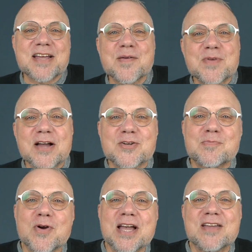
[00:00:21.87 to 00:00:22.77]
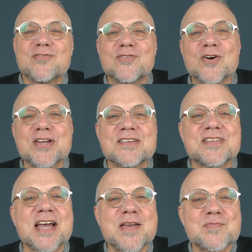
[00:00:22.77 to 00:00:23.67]
I'm Dr. Bryan Fergus.
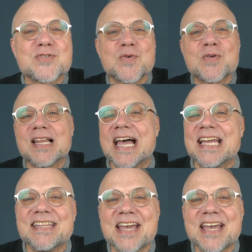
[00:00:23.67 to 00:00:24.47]
I am so glad